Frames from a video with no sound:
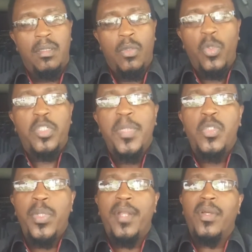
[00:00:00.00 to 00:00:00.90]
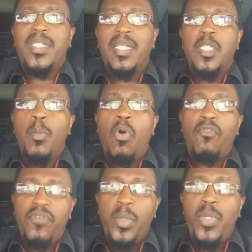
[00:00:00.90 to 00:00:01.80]
which means we are not getting more
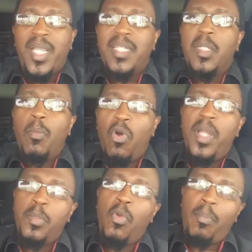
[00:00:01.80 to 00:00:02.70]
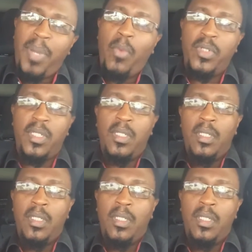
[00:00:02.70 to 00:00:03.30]
free, we are getting more and more bound.